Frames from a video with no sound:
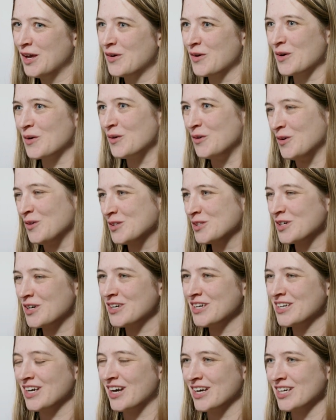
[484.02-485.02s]
or
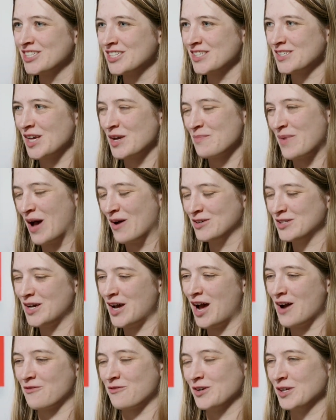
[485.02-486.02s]
older are just like bound to
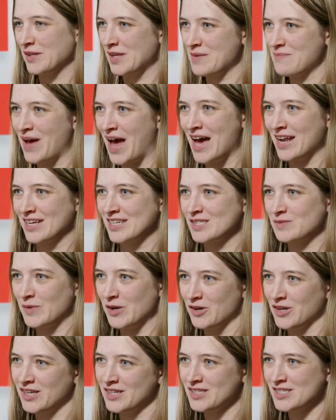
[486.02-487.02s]
have really bad
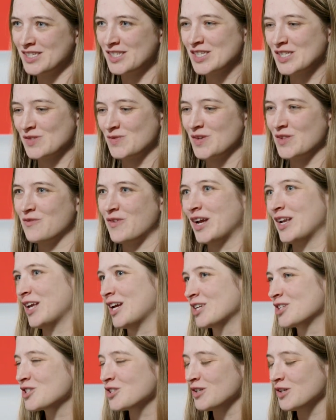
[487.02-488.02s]
experiences with
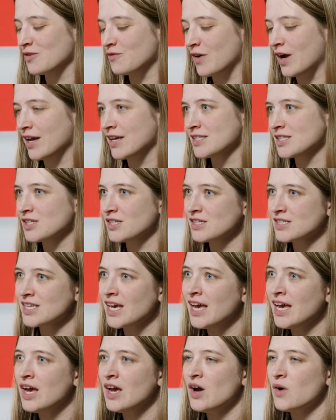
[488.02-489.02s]
financial advisors.
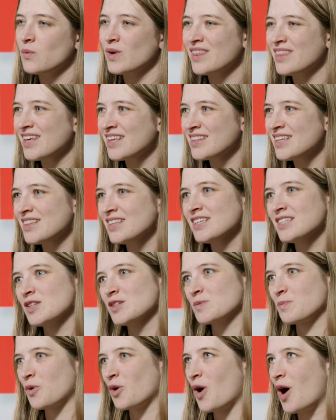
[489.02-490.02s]
We think that this
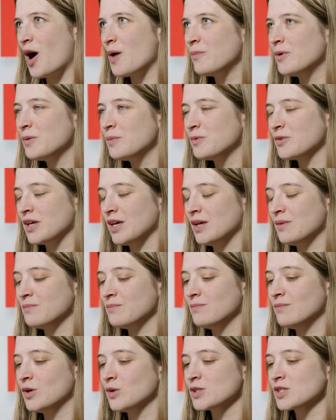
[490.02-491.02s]
is probably
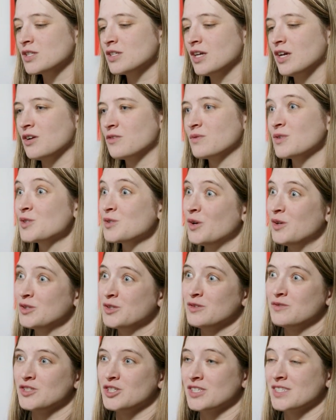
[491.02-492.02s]
mostly a result
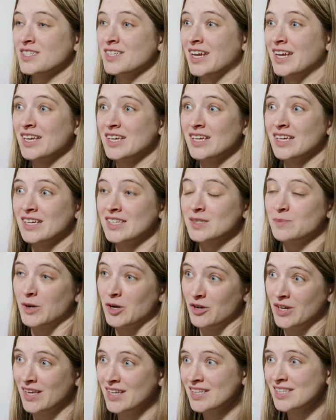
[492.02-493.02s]
of just like
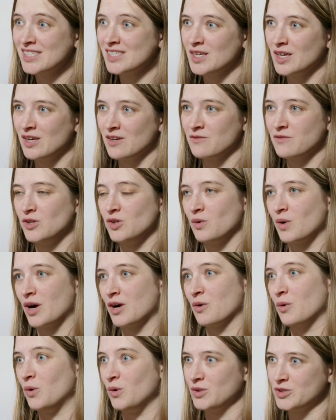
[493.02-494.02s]
experience. If you
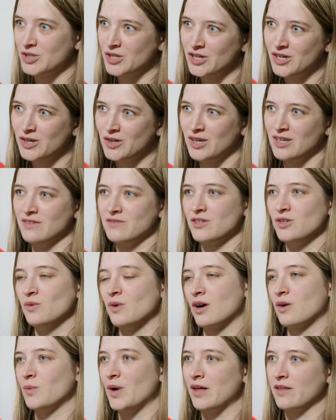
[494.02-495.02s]
are older, if you
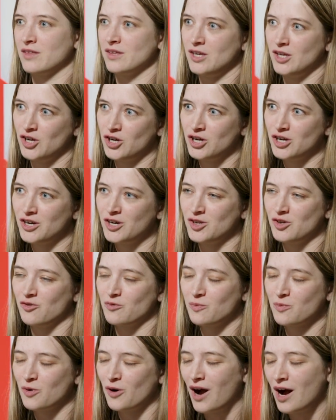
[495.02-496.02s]
are wealthier,
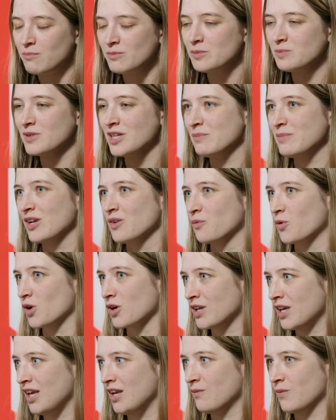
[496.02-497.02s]
you've probably been
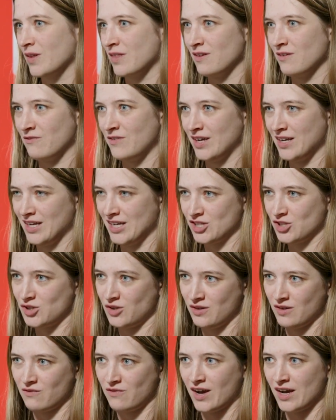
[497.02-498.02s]
working with a
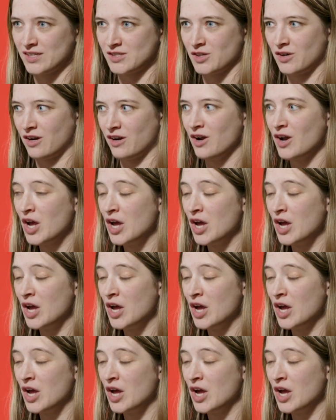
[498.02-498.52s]
financial advisor